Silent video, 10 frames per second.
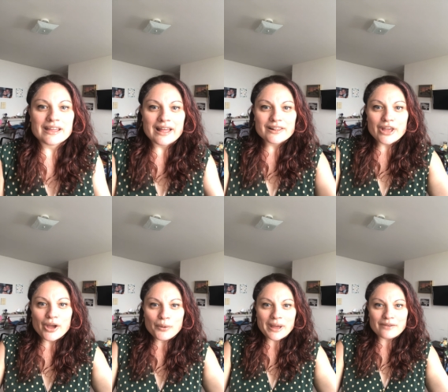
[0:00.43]

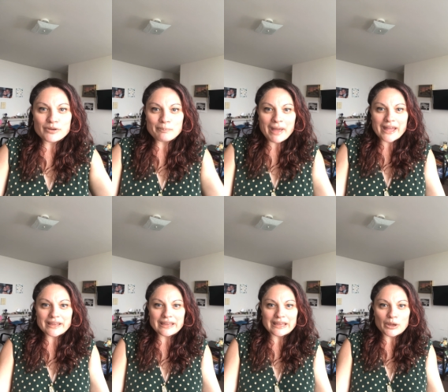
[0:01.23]
Hello,
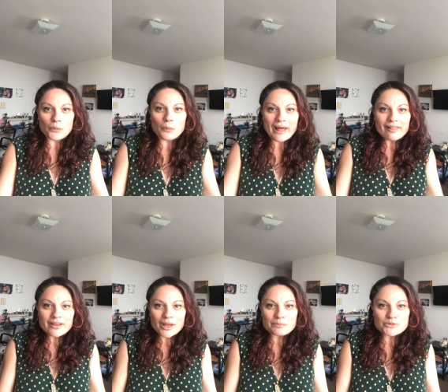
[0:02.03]
everybody.
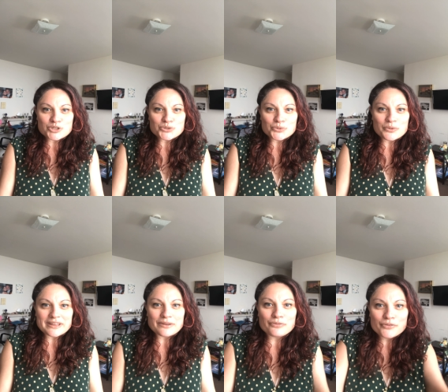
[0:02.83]
Welcome to
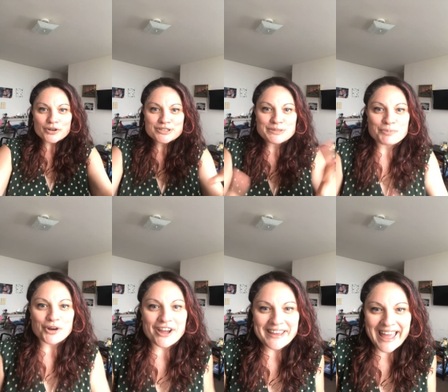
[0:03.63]
the first
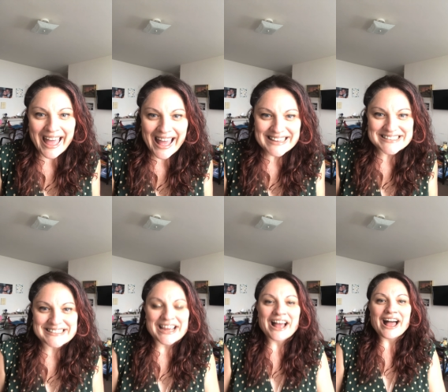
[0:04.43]

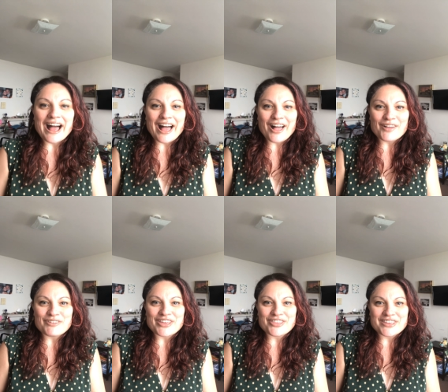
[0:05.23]
broadcast of
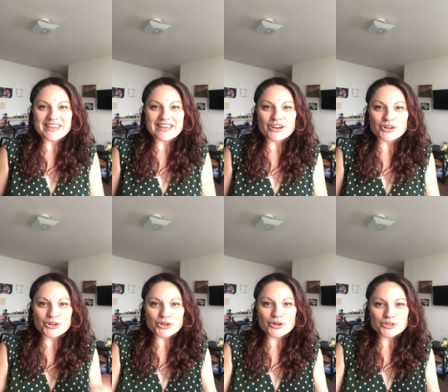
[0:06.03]
the
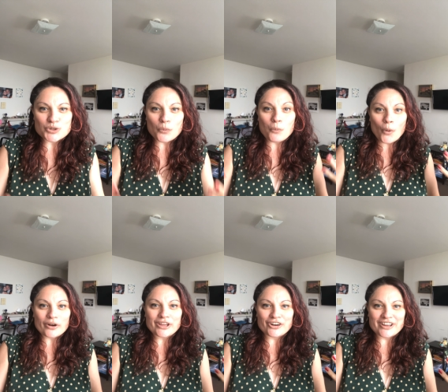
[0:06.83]
Urge
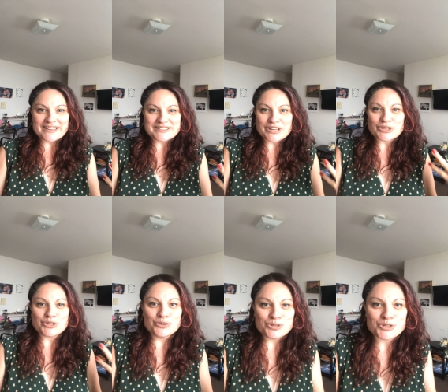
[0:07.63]
Warrioress
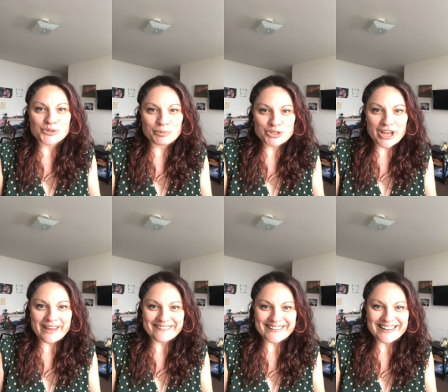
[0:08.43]
YouTube
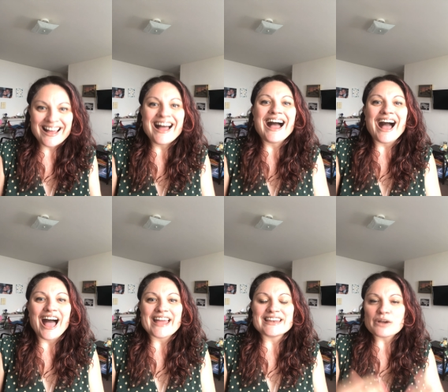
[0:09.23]
channel.
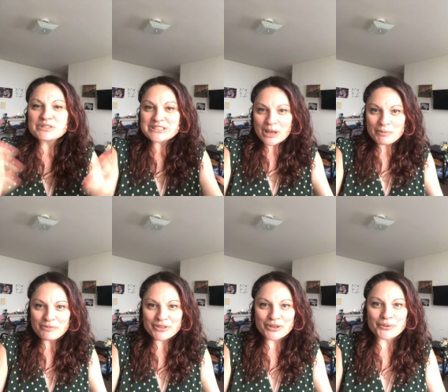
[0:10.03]
Uh, now, some
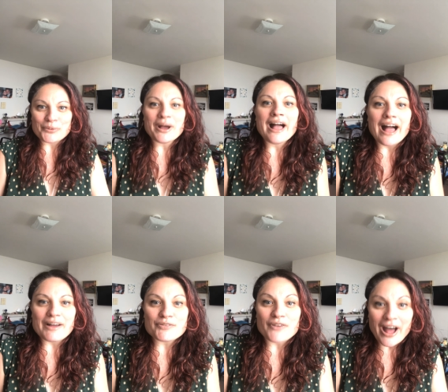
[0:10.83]
of you
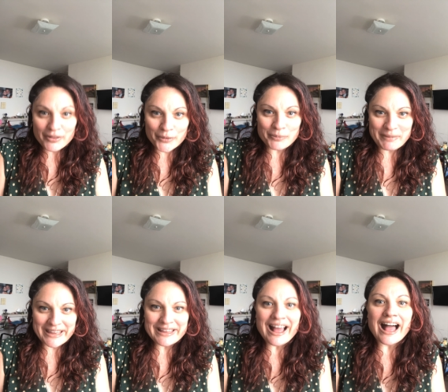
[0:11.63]
followed
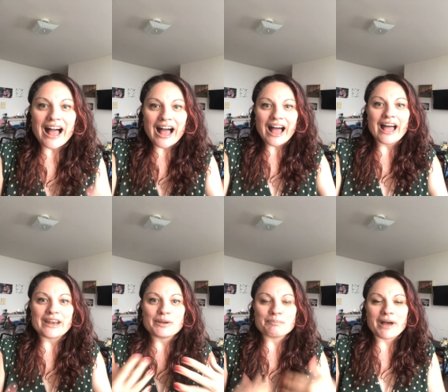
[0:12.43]
me
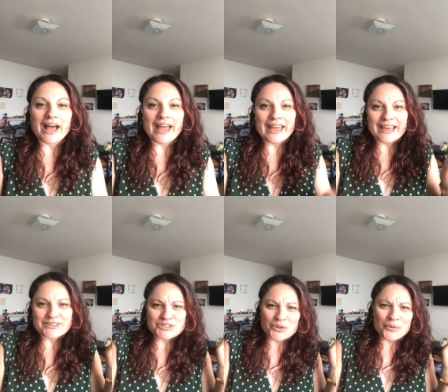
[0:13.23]
on my
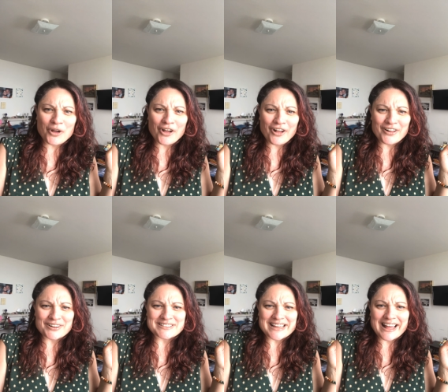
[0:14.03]

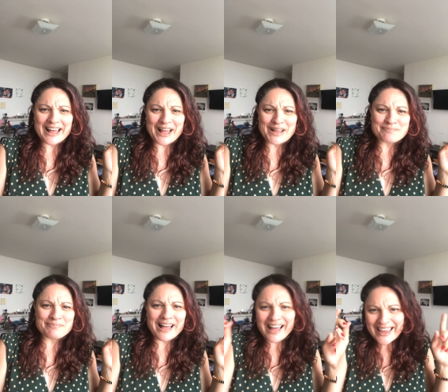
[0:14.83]
so-called uh,
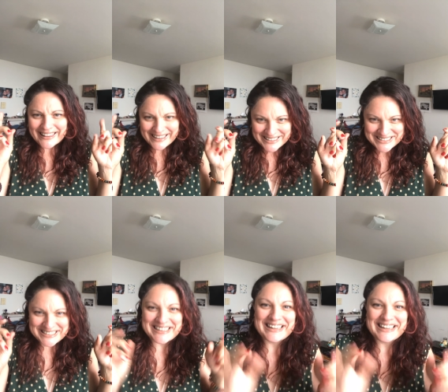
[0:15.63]
pilot